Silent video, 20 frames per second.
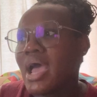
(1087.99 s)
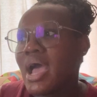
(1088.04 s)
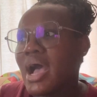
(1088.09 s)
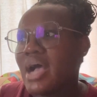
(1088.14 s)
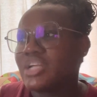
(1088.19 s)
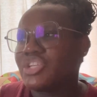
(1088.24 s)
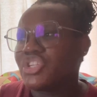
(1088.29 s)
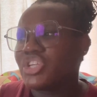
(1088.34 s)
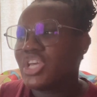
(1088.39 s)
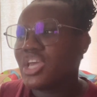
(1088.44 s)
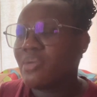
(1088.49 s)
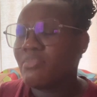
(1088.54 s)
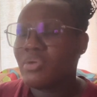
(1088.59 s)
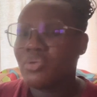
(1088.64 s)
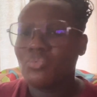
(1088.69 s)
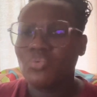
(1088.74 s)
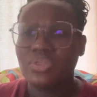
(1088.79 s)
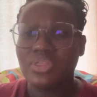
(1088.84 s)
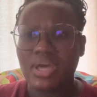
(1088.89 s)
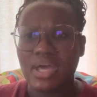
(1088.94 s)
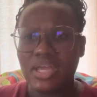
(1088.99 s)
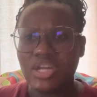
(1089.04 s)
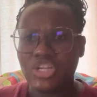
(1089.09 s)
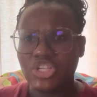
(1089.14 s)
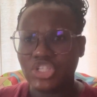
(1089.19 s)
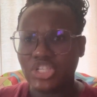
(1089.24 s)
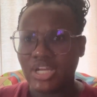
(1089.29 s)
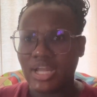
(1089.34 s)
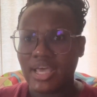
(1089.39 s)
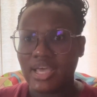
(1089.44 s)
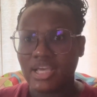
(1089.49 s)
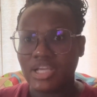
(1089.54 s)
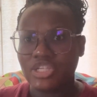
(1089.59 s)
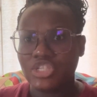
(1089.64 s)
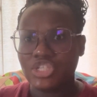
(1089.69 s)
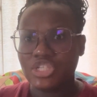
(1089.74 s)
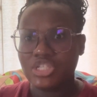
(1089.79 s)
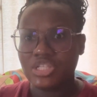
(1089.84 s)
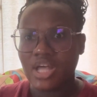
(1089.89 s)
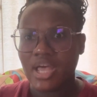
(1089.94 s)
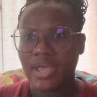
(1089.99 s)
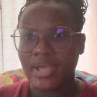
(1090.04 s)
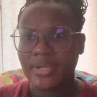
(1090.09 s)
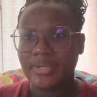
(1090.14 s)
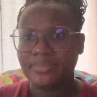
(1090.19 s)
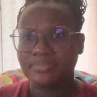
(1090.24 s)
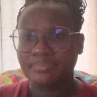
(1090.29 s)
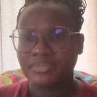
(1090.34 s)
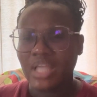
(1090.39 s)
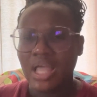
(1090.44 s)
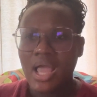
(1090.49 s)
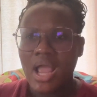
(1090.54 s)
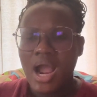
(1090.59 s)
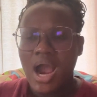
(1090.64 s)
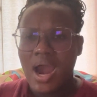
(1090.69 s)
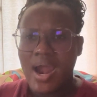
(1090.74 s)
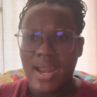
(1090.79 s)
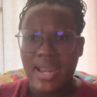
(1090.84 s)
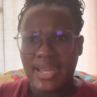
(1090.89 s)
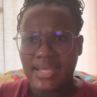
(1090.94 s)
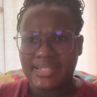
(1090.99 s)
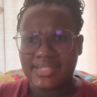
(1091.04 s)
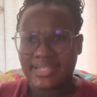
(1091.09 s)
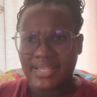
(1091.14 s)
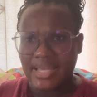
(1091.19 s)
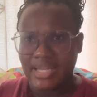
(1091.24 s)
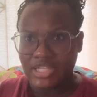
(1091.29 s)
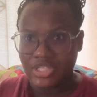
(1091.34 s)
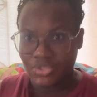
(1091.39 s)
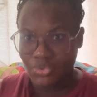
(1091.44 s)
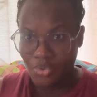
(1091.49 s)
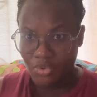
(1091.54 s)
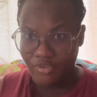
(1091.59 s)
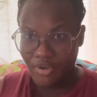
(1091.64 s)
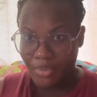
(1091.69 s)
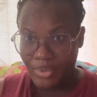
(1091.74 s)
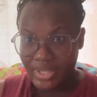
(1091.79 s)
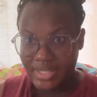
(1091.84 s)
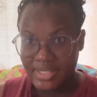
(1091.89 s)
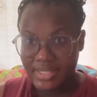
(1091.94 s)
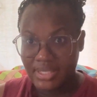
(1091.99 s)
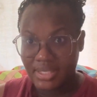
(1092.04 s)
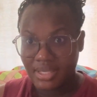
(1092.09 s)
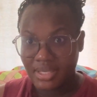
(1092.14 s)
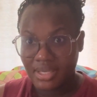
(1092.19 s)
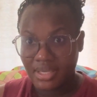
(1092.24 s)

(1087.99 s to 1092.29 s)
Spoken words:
and she came in with her energy, like, she's like, all right, let's get this over with.